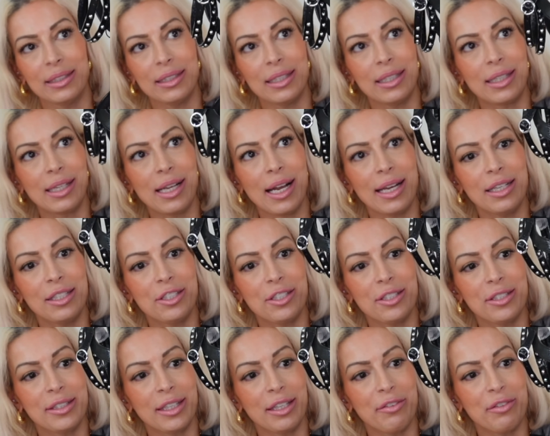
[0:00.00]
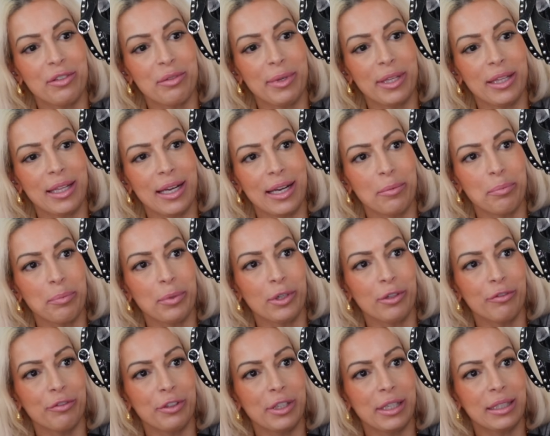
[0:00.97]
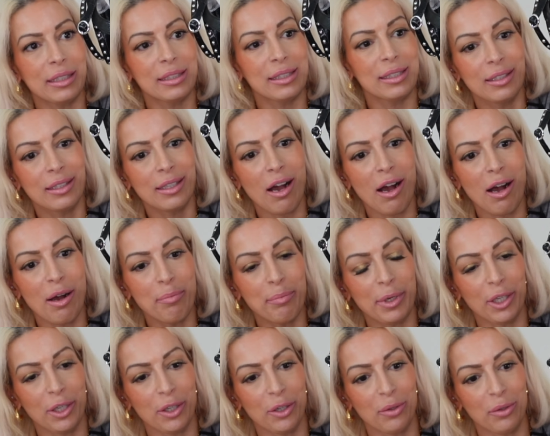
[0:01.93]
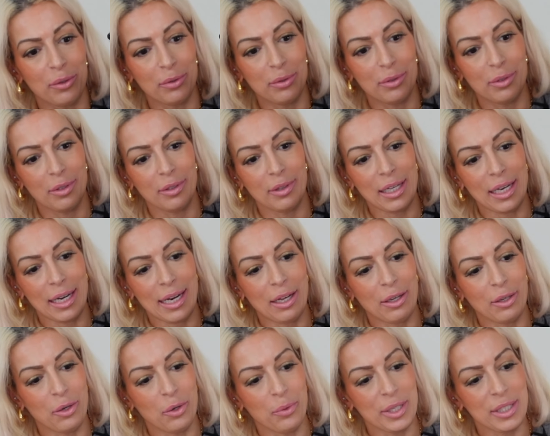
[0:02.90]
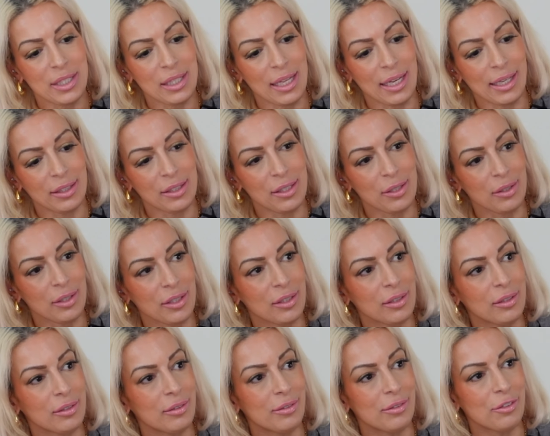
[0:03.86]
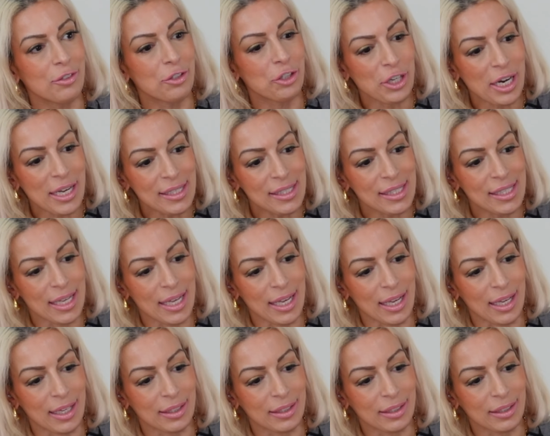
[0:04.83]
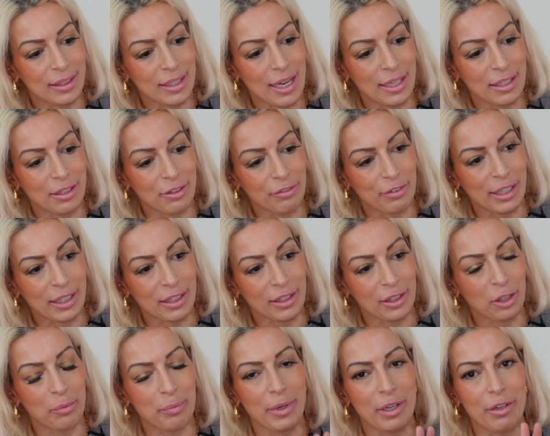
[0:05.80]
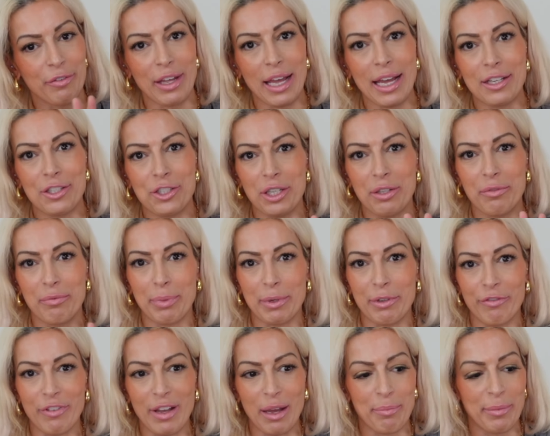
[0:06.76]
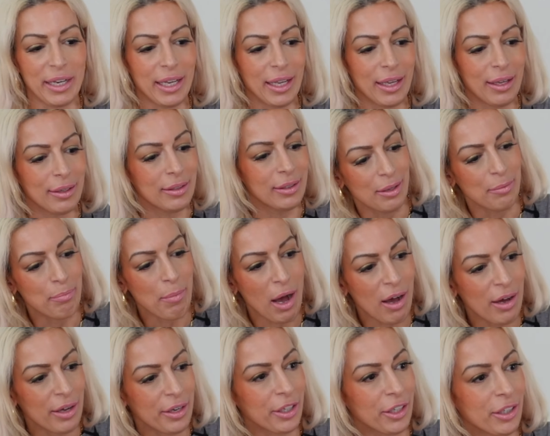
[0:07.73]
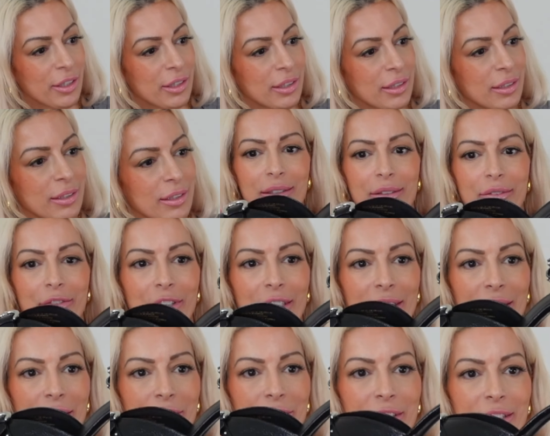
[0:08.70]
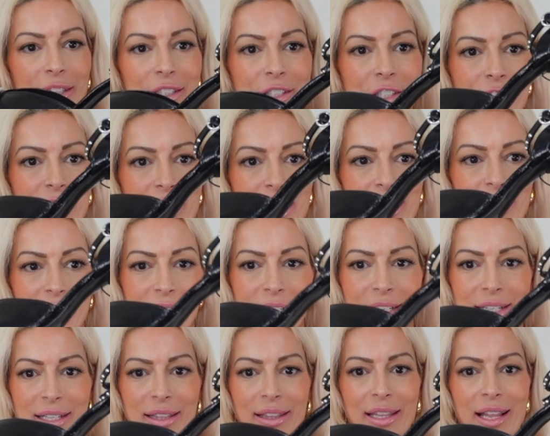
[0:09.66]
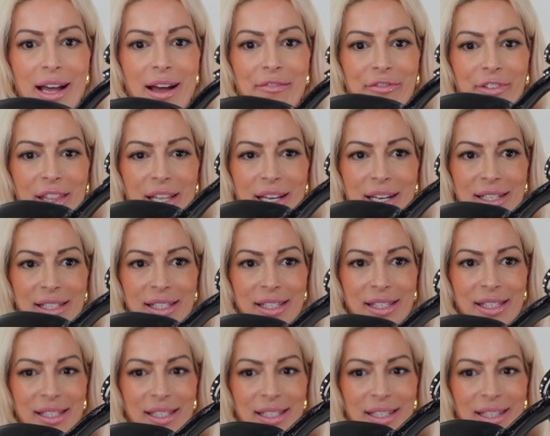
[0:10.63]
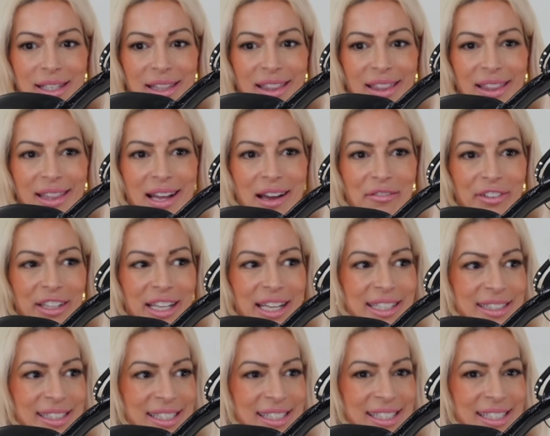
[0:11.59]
it kind of just gives me that perfect combo that I always like to dress in, kind of like a little bit of edgy but feminine, modern, really, really chic. Love this. Love it.